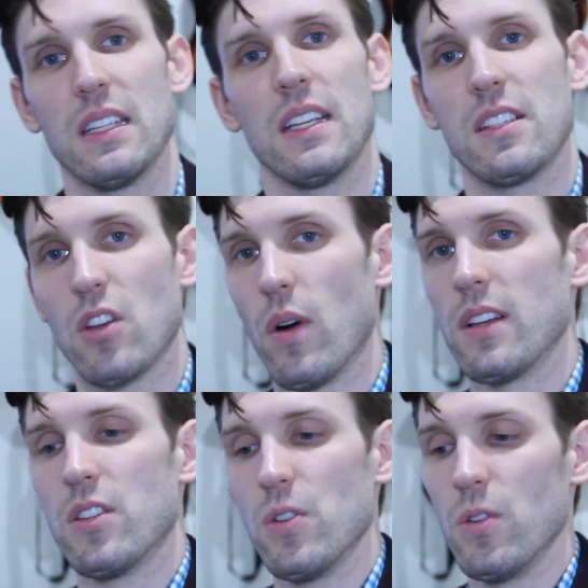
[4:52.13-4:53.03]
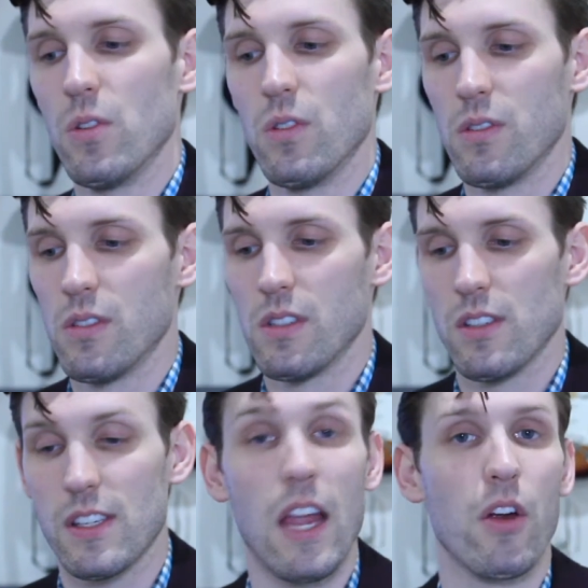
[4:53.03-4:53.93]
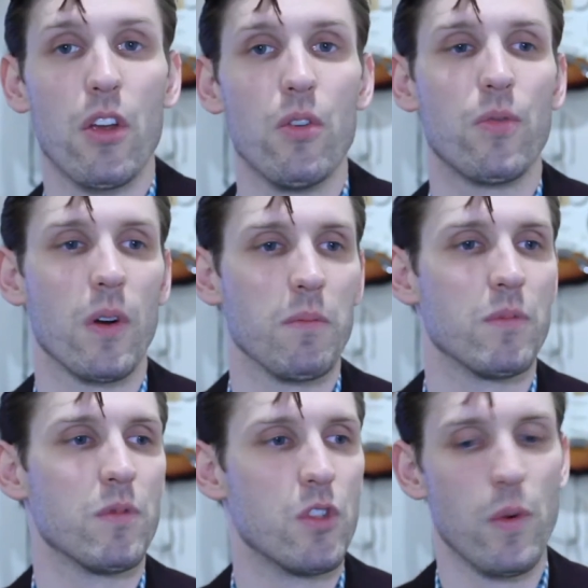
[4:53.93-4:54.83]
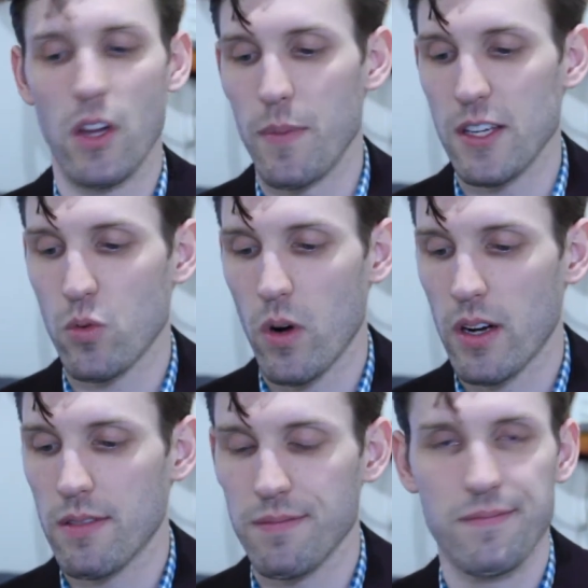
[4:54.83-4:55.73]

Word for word: It's going to scare you from doing your best work.